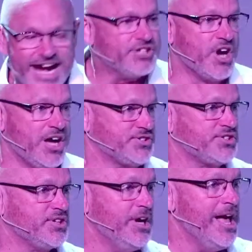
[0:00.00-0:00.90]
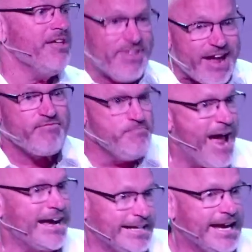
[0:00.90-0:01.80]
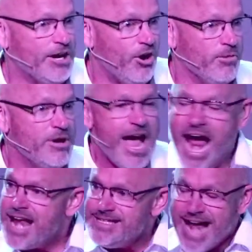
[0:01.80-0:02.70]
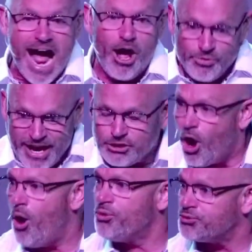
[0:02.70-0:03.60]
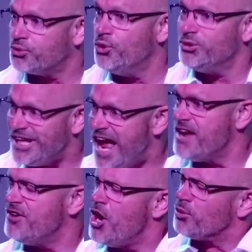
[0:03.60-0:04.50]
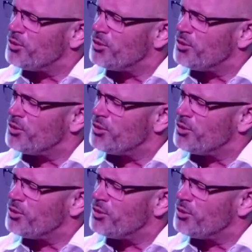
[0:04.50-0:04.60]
Jesus. They've met him. And now they go through life